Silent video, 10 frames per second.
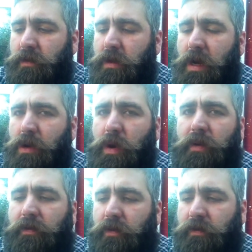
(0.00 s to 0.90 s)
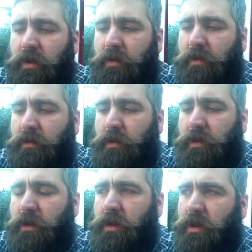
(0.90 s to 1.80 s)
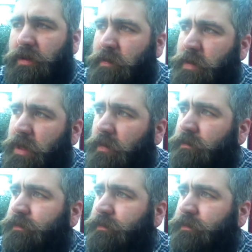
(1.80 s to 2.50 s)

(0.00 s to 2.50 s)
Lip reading: not quite a full flavor, but I'd say medium.